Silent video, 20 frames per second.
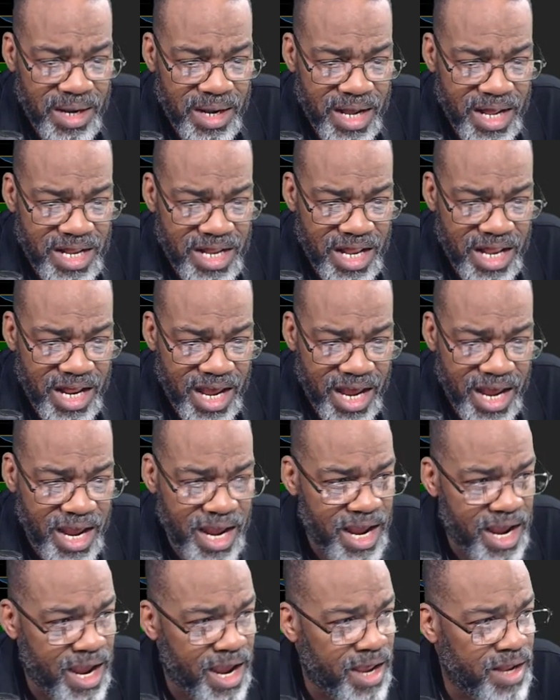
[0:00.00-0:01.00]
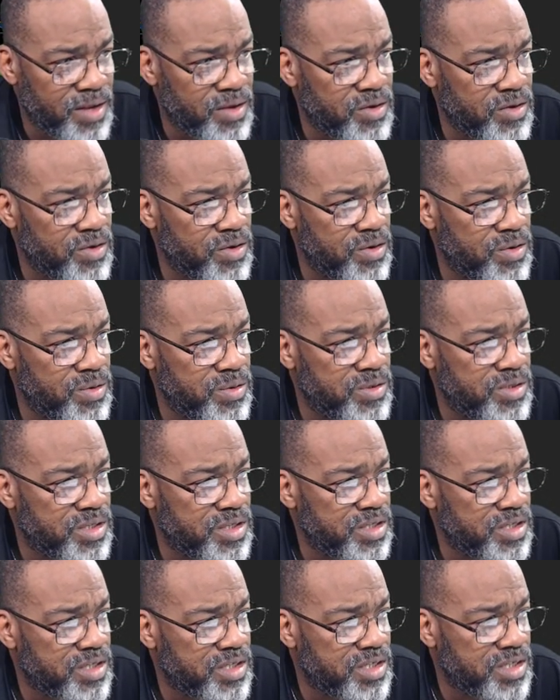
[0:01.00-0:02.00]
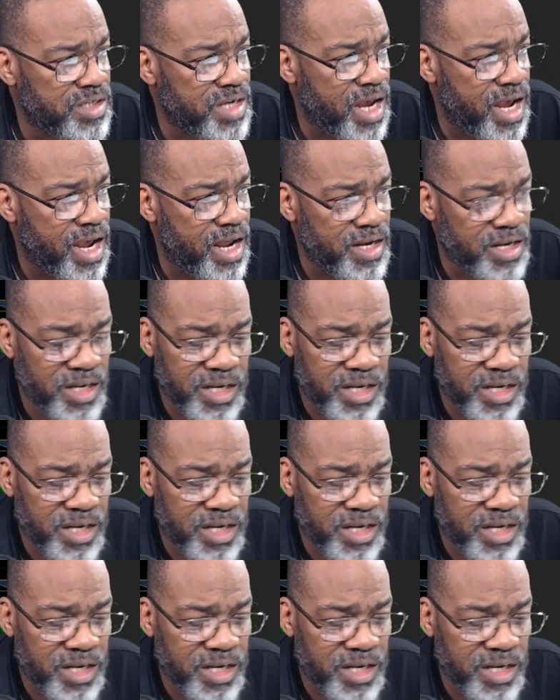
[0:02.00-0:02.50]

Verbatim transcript: And then you just said